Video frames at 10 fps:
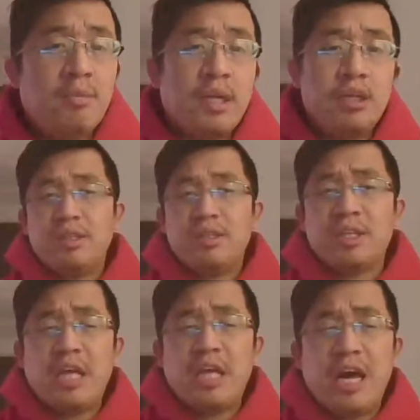Here's
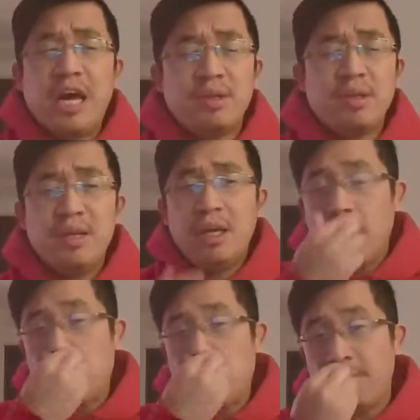what's gonna
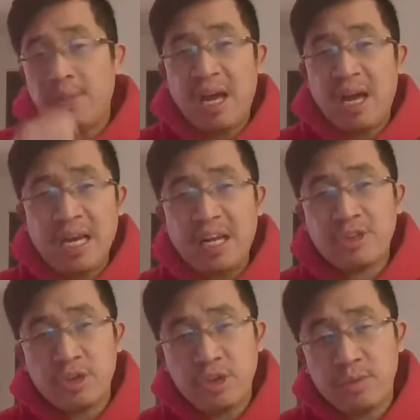happen.
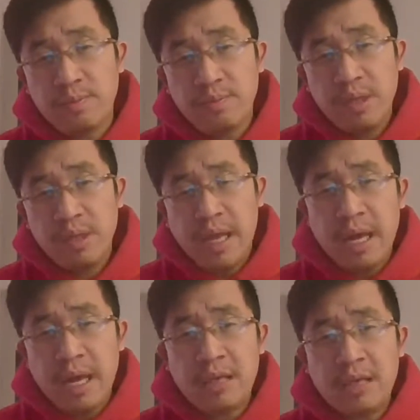I got
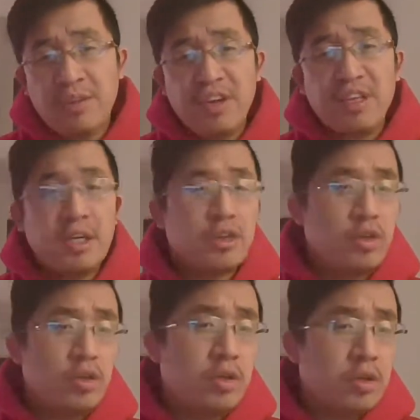Zoom, and
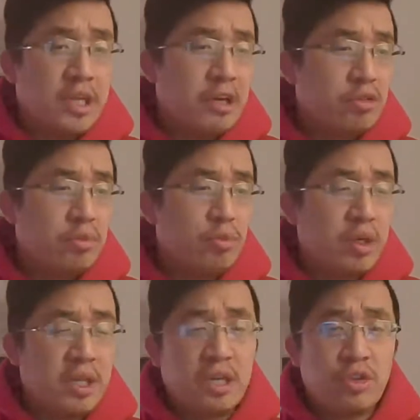I think on Google
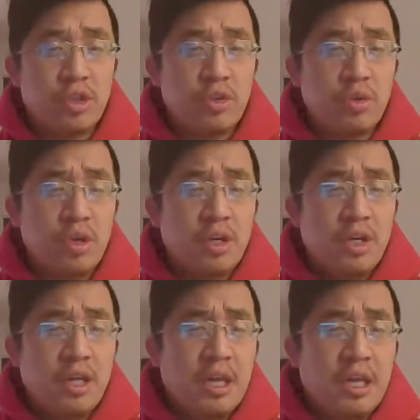Classroom, what I'll
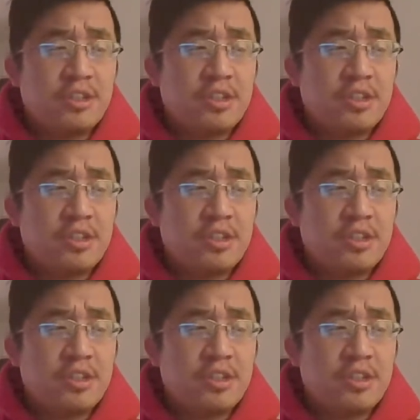do